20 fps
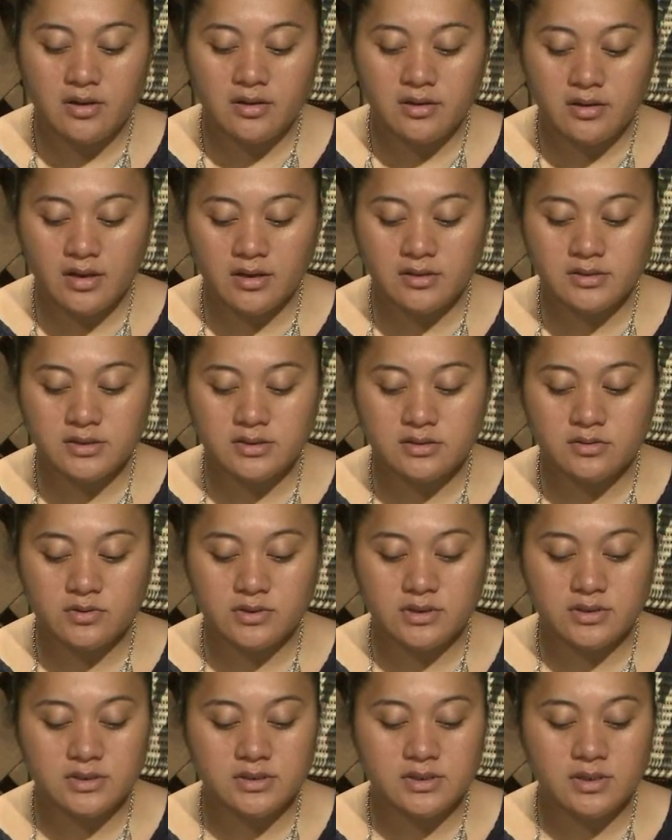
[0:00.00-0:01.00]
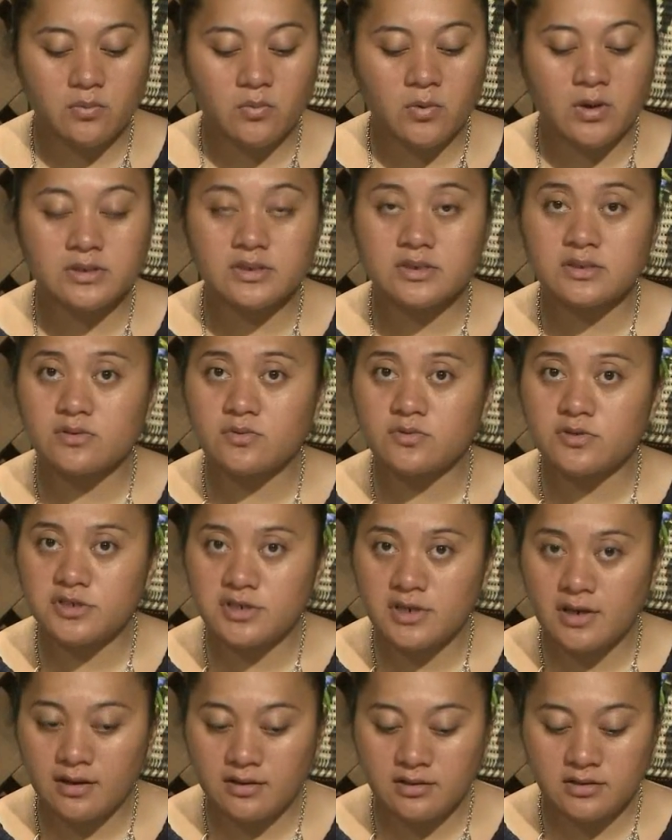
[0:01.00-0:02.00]
young students that wanted to
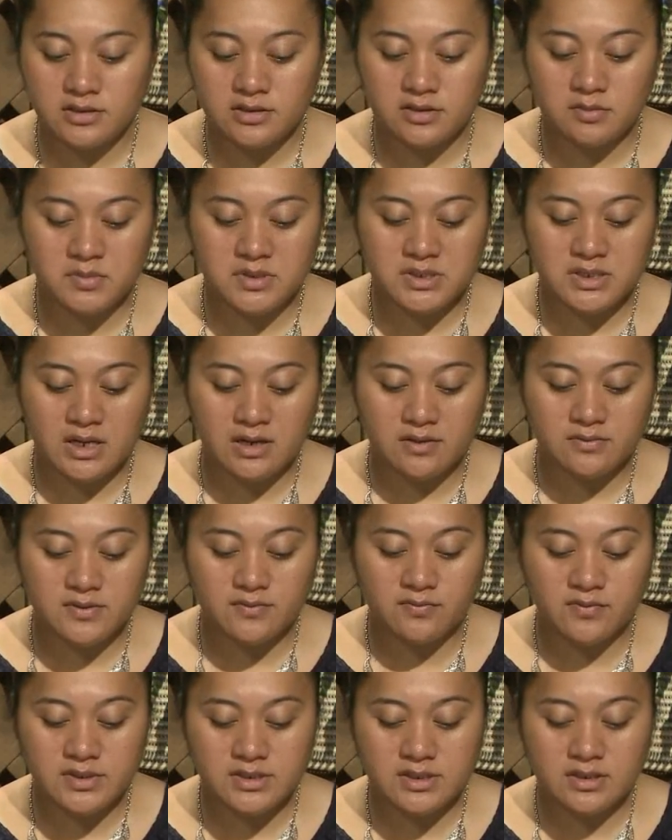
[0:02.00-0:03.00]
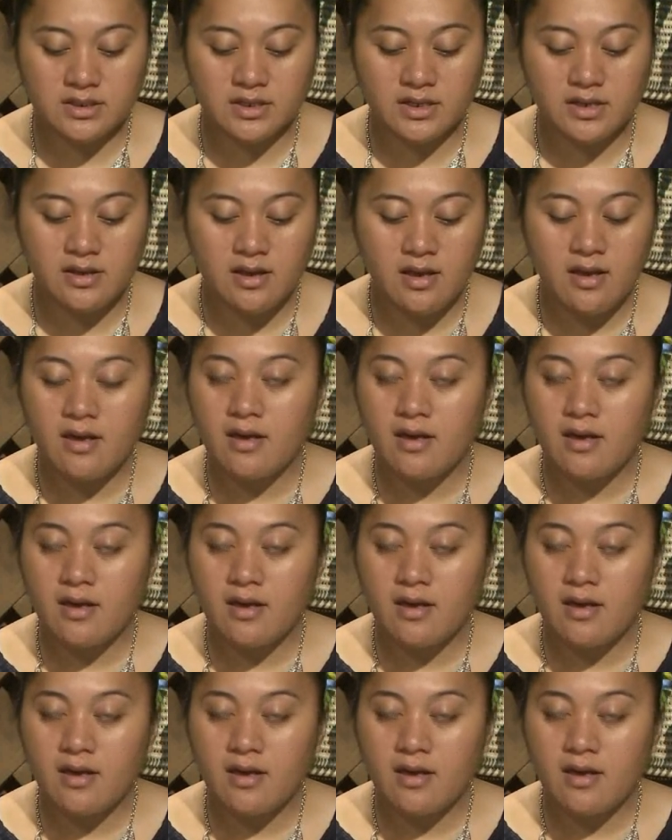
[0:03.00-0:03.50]
challenge themselves physically